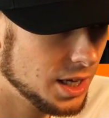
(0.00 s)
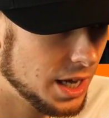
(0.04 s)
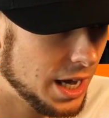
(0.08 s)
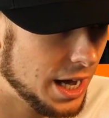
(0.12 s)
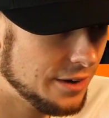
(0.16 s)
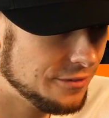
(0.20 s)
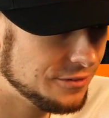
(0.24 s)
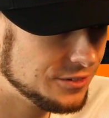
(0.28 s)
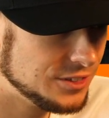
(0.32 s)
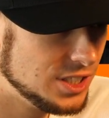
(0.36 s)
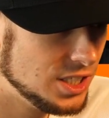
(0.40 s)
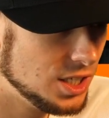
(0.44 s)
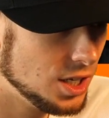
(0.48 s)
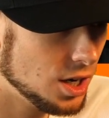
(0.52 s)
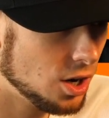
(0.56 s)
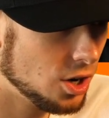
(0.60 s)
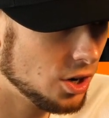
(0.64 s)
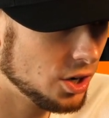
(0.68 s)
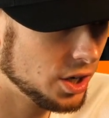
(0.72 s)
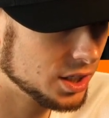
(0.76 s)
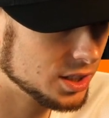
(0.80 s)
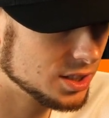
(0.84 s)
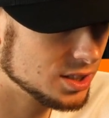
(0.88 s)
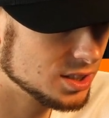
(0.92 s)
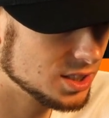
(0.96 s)

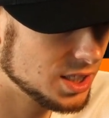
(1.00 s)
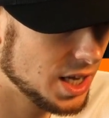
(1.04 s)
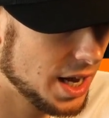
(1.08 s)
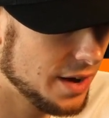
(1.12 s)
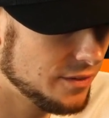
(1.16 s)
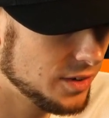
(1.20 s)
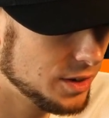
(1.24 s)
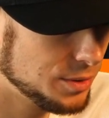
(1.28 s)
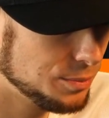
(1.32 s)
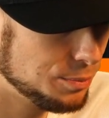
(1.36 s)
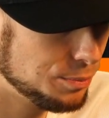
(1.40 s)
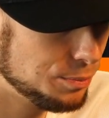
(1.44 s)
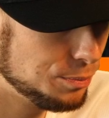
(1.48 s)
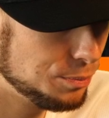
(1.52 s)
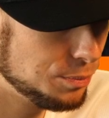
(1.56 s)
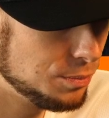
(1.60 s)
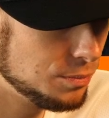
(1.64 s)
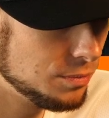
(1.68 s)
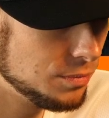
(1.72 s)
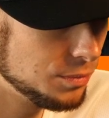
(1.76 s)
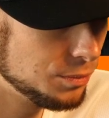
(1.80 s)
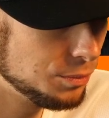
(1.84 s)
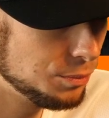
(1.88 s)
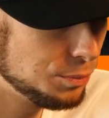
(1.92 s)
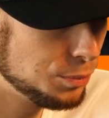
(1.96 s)
FDRX7,
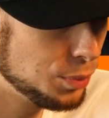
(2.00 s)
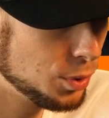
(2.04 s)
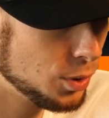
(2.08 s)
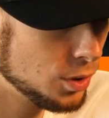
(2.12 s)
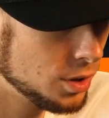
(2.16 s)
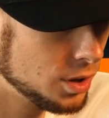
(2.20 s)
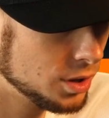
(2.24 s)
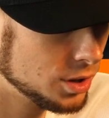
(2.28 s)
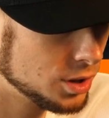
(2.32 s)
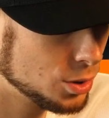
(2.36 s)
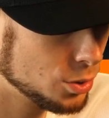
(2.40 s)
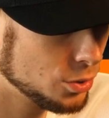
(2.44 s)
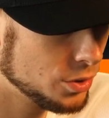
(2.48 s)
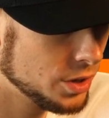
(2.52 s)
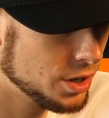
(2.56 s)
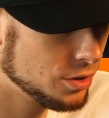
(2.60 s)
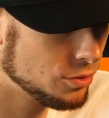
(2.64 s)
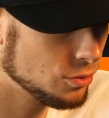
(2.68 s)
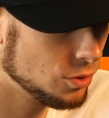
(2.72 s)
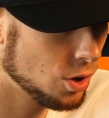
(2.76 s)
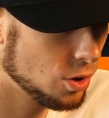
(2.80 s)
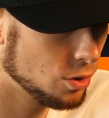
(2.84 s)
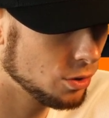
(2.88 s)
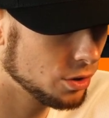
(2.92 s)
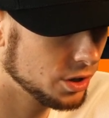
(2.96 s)
put a
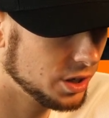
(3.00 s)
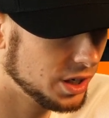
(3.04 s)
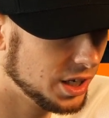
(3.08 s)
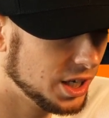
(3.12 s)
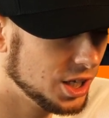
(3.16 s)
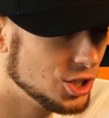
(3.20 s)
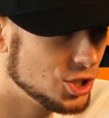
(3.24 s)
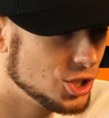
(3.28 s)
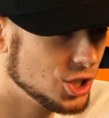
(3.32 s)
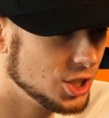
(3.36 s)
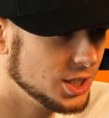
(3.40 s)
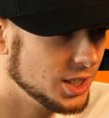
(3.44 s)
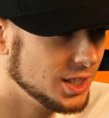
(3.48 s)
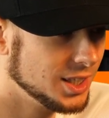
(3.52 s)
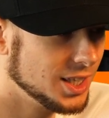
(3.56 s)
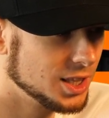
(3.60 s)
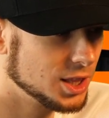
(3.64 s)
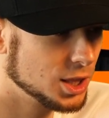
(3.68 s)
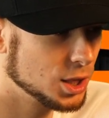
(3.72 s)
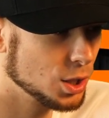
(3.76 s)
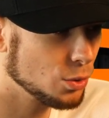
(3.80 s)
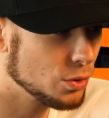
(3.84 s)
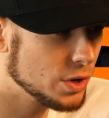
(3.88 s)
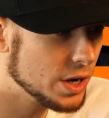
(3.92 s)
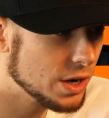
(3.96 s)
3-rotor engine in it.
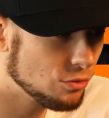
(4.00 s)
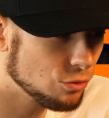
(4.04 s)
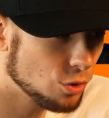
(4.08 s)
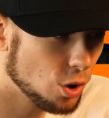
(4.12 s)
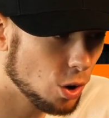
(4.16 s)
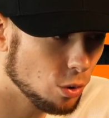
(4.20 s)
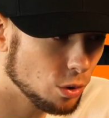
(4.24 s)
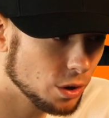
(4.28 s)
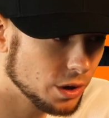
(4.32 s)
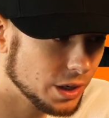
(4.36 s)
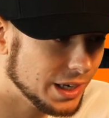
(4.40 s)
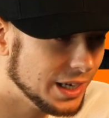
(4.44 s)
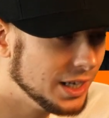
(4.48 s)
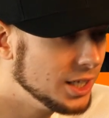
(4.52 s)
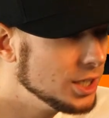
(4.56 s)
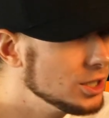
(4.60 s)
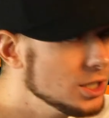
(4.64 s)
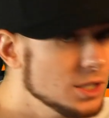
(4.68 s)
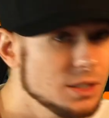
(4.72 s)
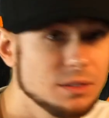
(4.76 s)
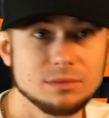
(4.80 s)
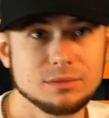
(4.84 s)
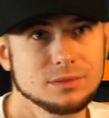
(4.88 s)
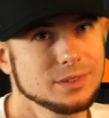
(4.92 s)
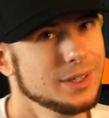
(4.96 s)
3-rotor
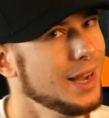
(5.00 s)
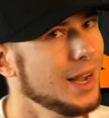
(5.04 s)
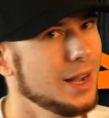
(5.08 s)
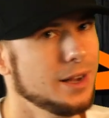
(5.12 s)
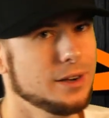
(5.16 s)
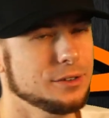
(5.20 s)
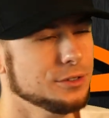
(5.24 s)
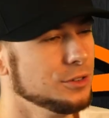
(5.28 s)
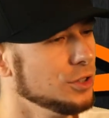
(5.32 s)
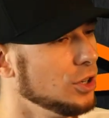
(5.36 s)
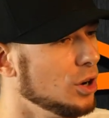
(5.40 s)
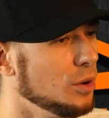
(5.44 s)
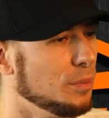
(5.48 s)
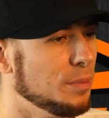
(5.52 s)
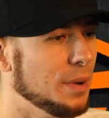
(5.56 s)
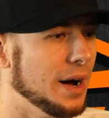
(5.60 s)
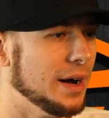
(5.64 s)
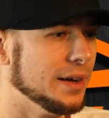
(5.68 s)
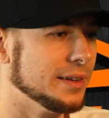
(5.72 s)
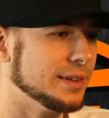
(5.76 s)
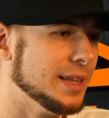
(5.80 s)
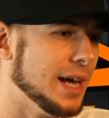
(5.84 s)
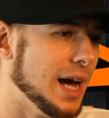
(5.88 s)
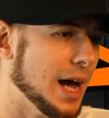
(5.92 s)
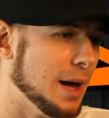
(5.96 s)
engine? I don't know
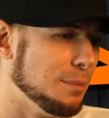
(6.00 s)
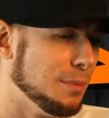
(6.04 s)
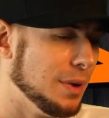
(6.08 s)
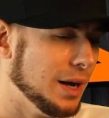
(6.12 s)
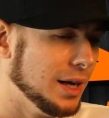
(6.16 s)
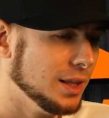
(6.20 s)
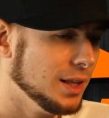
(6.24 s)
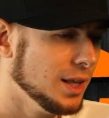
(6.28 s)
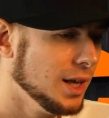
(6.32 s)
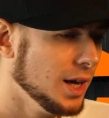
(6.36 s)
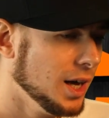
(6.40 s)
about that, man.